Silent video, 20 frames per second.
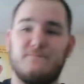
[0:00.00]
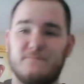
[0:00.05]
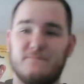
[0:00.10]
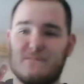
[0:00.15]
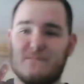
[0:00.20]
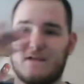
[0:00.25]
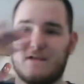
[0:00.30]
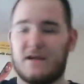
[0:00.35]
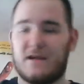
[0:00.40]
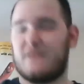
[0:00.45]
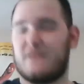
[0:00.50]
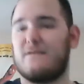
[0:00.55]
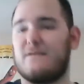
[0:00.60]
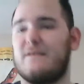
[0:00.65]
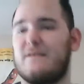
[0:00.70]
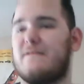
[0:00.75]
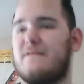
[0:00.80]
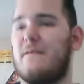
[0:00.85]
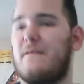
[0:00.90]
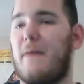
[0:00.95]
not
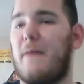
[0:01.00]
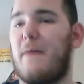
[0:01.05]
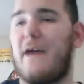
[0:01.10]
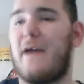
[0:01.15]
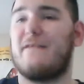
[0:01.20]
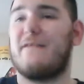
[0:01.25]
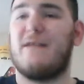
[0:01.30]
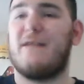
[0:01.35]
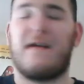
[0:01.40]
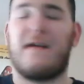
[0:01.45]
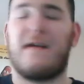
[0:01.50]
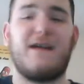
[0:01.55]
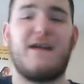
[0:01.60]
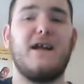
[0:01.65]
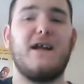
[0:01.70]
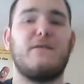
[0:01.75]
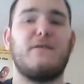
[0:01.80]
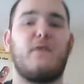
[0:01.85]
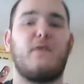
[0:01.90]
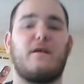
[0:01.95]
cling to the past. And that kind
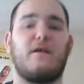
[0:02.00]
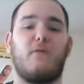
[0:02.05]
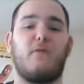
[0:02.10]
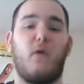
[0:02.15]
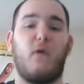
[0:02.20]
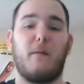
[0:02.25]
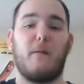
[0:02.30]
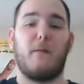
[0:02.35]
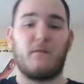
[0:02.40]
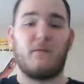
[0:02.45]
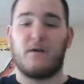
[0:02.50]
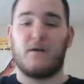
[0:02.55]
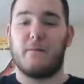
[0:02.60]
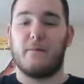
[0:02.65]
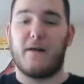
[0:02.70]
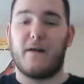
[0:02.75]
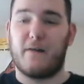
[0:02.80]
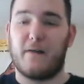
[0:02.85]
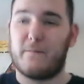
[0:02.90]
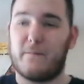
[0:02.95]
of like a whole episode
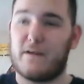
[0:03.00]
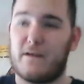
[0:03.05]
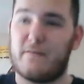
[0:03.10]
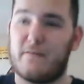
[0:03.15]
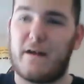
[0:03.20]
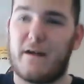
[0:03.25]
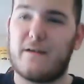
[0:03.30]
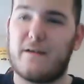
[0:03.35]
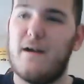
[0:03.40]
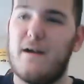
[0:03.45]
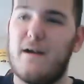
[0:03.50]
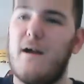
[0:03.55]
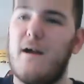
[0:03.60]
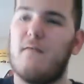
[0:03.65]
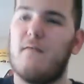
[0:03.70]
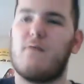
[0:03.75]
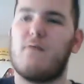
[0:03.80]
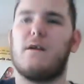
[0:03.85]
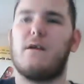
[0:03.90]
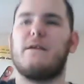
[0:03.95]
about. We go back to
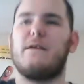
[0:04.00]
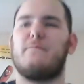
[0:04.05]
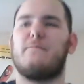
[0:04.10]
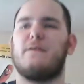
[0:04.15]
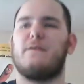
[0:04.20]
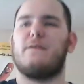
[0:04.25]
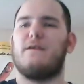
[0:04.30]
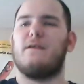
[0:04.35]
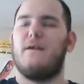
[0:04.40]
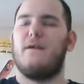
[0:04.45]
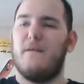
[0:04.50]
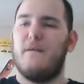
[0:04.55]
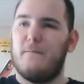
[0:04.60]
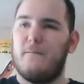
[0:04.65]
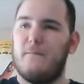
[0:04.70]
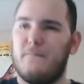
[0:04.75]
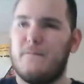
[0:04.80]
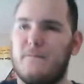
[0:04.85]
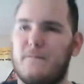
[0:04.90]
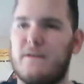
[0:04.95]
Ronnie, but,
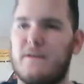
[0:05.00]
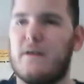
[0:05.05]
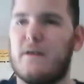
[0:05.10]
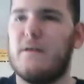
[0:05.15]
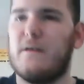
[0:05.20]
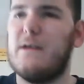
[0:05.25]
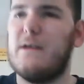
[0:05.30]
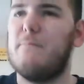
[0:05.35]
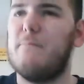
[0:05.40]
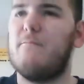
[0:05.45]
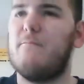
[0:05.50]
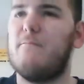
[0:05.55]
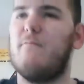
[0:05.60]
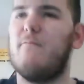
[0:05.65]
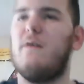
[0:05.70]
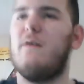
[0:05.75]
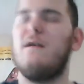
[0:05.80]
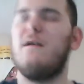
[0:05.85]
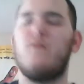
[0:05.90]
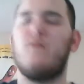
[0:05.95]
you know,
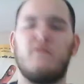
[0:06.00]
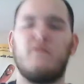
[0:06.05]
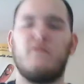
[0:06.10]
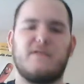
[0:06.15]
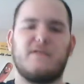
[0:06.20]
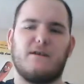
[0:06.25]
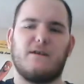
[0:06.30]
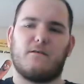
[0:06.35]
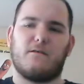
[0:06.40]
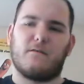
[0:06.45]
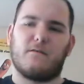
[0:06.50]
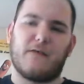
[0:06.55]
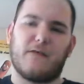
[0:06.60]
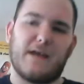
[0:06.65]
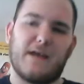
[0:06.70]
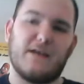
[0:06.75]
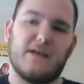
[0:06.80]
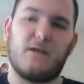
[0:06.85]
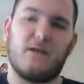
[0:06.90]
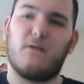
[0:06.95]
his whole deal that
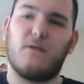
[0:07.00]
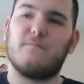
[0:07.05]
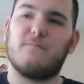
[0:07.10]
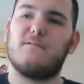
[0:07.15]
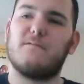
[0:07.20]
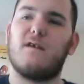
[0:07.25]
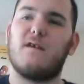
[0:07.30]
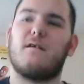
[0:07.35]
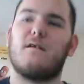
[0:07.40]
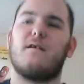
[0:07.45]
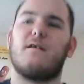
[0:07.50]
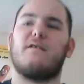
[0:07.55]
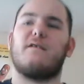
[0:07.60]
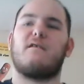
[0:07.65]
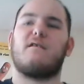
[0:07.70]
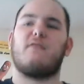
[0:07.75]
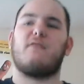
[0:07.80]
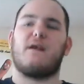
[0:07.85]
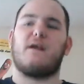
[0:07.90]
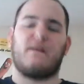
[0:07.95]
he goes, you know, Ronnie
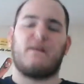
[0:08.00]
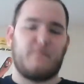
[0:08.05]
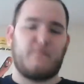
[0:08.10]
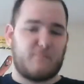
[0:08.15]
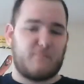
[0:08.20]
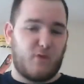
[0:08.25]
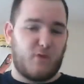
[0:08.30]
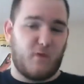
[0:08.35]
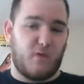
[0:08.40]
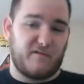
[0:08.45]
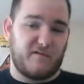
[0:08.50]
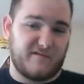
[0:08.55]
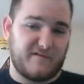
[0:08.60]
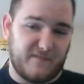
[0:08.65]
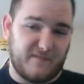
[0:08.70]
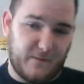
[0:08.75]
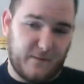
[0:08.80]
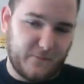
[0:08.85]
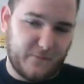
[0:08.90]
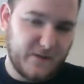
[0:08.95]
Craig rose
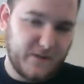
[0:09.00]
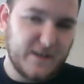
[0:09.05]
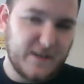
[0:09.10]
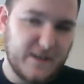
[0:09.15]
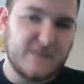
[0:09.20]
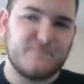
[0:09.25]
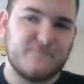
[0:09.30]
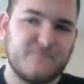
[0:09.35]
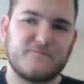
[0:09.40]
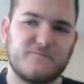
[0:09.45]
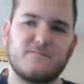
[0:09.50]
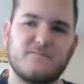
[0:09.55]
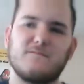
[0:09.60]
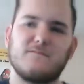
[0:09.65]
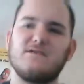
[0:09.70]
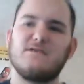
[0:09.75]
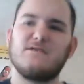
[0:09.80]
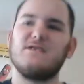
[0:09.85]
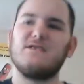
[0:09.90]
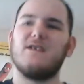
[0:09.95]
ship.
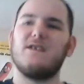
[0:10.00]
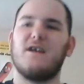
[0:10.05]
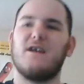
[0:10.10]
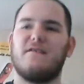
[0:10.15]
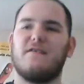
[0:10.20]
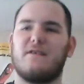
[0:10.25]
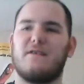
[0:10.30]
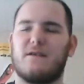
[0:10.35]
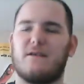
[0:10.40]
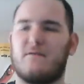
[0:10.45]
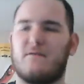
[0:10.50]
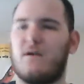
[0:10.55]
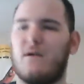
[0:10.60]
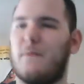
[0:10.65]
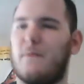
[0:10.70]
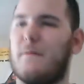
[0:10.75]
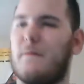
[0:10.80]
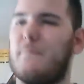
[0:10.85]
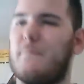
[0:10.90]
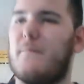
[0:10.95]
I guess he can go a
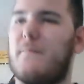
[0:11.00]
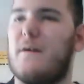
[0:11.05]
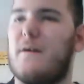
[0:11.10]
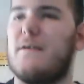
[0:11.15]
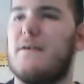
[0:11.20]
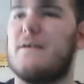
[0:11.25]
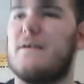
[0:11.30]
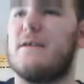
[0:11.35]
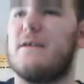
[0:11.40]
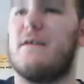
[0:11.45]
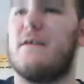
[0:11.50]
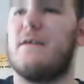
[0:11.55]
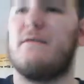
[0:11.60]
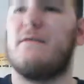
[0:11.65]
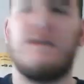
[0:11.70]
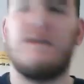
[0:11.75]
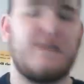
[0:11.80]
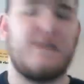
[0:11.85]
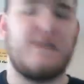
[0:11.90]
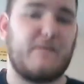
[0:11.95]
bit, but, you know,
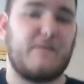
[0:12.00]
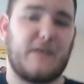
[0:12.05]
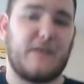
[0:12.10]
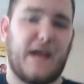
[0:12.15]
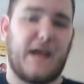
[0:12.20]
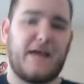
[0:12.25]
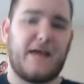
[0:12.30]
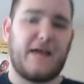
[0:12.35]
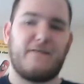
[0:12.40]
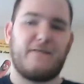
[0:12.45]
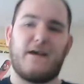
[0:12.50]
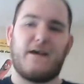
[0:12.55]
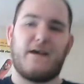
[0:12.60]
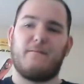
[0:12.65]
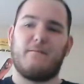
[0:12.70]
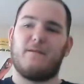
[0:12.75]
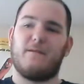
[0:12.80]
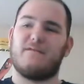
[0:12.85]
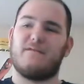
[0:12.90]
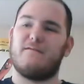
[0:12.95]
he never really had that
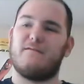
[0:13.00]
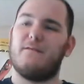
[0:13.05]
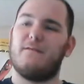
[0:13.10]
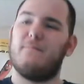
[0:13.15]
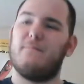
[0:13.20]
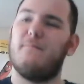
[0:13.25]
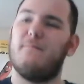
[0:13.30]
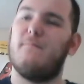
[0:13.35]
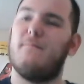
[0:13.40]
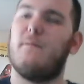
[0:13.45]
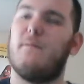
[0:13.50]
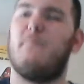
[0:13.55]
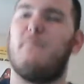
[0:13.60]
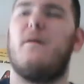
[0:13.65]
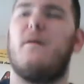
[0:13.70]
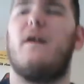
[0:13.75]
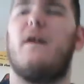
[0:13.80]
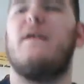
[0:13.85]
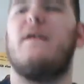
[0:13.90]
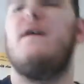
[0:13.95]
much of a bud.